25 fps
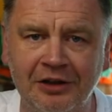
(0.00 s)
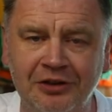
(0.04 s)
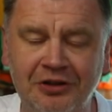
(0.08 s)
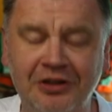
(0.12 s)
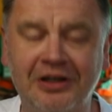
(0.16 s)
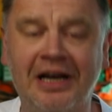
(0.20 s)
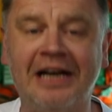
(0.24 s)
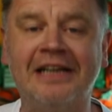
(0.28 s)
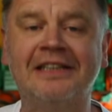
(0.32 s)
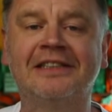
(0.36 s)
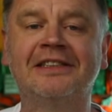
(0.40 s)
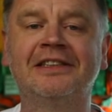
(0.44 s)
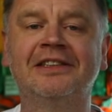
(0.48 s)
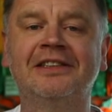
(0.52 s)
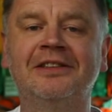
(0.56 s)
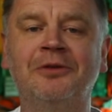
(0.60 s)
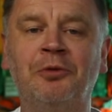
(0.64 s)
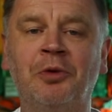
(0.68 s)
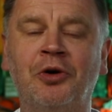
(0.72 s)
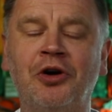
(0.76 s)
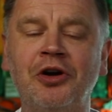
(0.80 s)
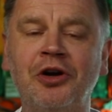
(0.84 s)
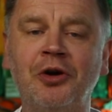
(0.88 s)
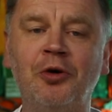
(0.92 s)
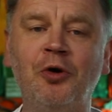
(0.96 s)
So yes,
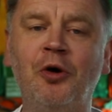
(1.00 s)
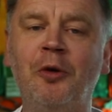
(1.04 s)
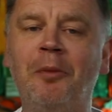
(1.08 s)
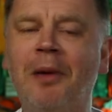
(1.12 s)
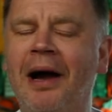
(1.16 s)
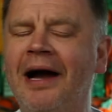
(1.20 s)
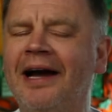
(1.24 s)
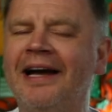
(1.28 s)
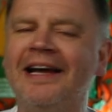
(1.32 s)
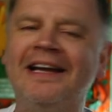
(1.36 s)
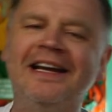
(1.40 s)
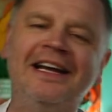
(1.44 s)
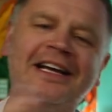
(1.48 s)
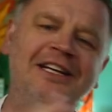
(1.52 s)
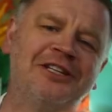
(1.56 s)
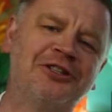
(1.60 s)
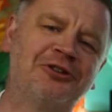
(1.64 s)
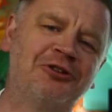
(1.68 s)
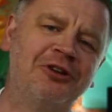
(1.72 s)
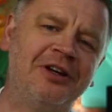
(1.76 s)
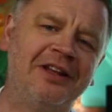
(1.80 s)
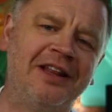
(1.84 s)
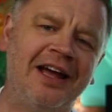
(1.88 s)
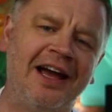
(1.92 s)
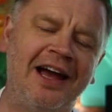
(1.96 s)
we're going to go back in
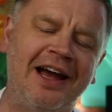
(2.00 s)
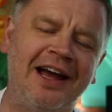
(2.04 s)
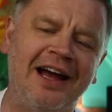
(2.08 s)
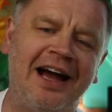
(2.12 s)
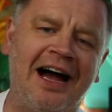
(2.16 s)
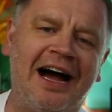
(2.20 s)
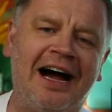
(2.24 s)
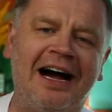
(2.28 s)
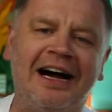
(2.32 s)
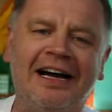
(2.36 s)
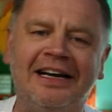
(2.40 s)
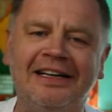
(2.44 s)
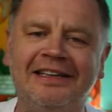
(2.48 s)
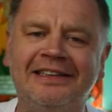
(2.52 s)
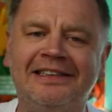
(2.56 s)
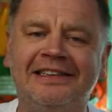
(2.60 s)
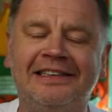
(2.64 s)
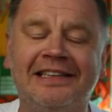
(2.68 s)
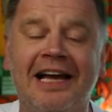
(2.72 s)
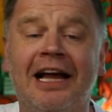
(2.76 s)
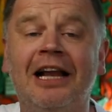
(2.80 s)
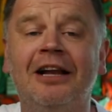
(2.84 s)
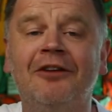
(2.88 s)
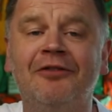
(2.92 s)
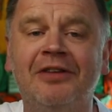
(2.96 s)
history there
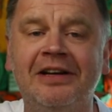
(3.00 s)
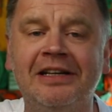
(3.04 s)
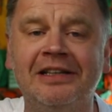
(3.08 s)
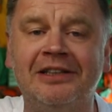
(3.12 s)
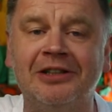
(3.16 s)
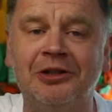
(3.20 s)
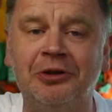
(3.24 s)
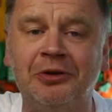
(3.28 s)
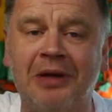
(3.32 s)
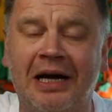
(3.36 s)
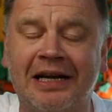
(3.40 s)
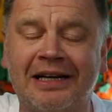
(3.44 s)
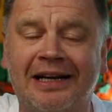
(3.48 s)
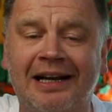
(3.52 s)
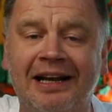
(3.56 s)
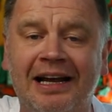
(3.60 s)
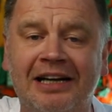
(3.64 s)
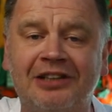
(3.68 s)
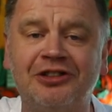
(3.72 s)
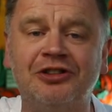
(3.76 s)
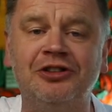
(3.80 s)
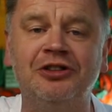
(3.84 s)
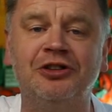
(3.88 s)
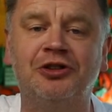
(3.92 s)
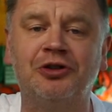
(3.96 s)
and delve into that
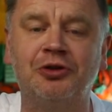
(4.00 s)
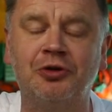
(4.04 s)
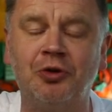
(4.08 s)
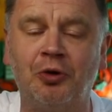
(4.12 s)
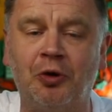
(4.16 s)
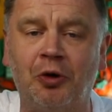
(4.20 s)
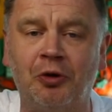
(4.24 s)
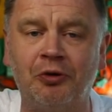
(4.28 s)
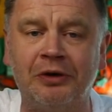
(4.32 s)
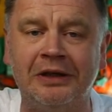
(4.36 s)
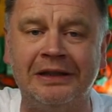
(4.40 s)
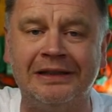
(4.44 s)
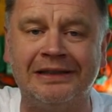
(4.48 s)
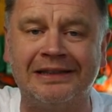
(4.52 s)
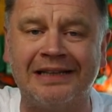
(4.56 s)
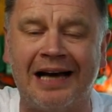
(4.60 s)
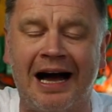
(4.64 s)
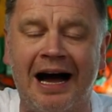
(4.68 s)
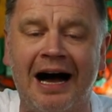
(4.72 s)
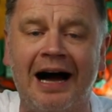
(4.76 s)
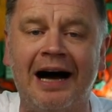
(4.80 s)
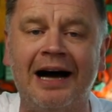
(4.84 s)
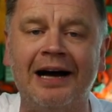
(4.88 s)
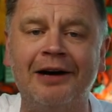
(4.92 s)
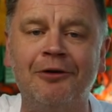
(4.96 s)
collection of stories,
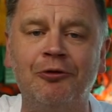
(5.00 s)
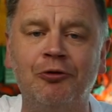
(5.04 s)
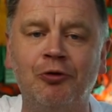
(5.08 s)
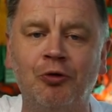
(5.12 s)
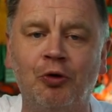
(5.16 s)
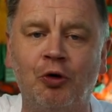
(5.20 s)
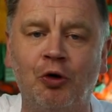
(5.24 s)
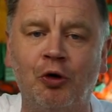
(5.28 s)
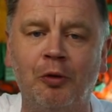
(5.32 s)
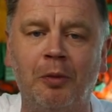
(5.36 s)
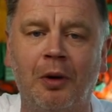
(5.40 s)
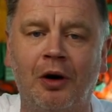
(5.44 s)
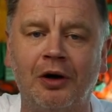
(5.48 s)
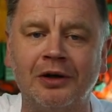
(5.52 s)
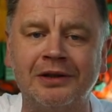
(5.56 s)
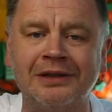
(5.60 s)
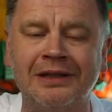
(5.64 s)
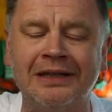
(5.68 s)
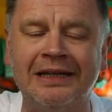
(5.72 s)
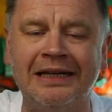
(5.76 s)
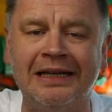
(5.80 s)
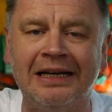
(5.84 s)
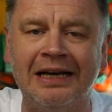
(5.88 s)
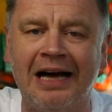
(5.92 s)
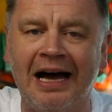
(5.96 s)
I, Robot.